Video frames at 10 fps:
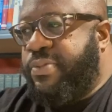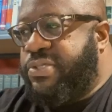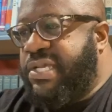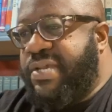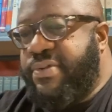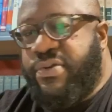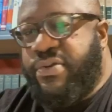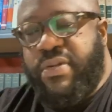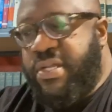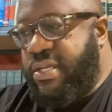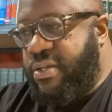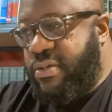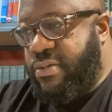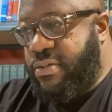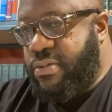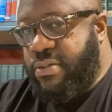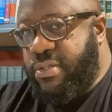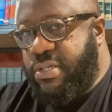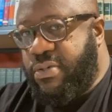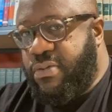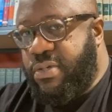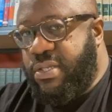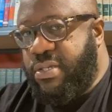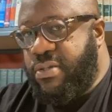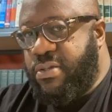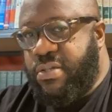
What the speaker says: time to go on here, get on here.